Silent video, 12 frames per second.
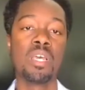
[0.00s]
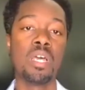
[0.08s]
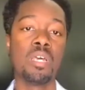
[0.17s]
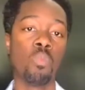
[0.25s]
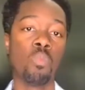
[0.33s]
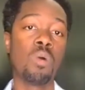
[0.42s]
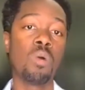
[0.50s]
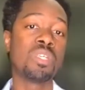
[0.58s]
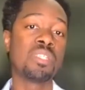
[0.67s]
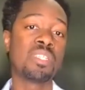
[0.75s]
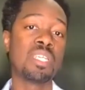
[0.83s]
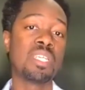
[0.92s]
And what
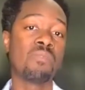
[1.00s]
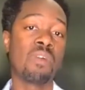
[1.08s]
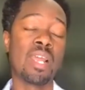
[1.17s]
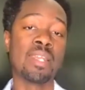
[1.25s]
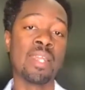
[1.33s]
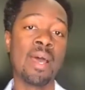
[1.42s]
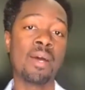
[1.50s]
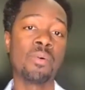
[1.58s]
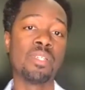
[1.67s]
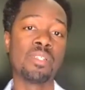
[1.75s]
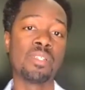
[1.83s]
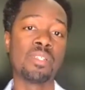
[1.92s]
we see right now
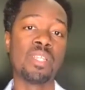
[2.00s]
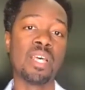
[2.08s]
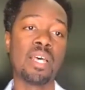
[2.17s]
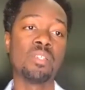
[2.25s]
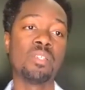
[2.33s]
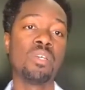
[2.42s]
is, is that